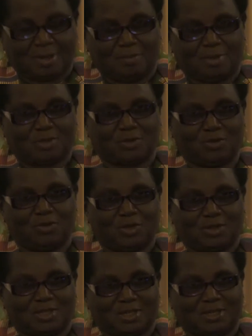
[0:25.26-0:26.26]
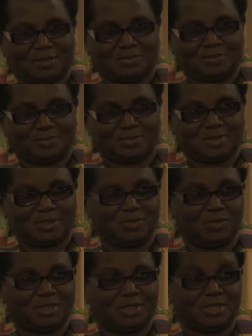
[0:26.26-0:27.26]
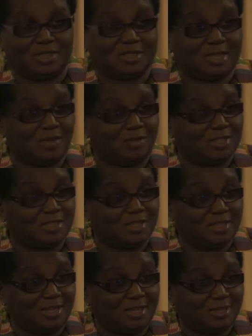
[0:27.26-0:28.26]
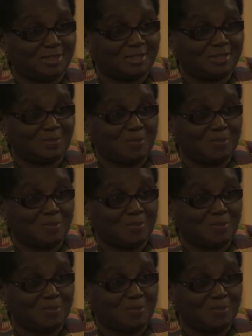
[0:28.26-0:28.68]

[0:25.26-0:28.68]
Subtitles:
But obviously, if we didn't have engineers,